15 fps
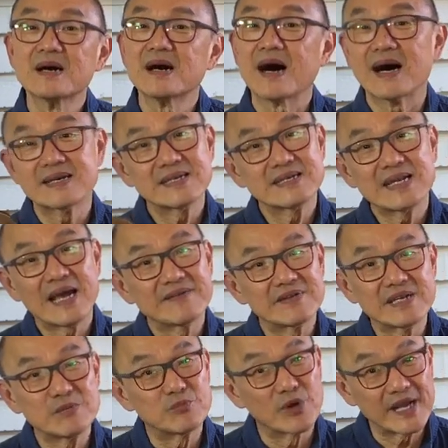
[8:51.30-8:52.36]
I didn't have
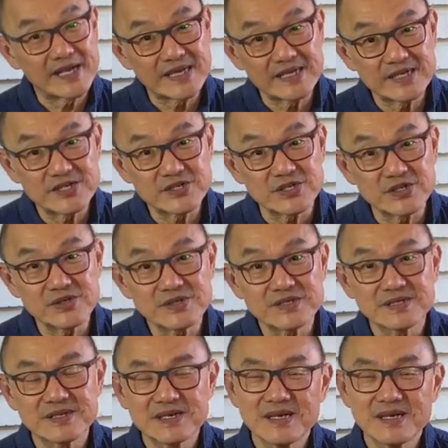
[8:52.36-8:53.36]
any break-in issues.